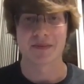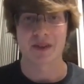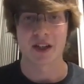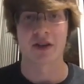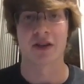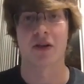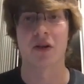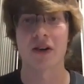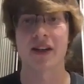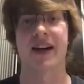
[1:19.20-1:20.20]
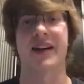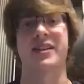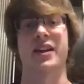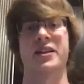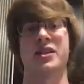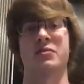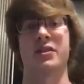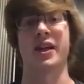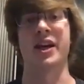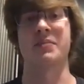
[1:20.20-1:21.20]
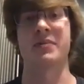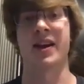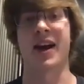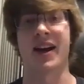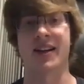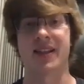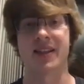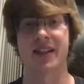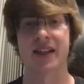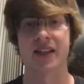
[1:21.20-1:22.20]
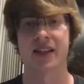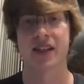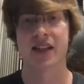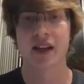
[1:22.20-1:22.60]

adrenal cortex, and this is what the HPA axis is.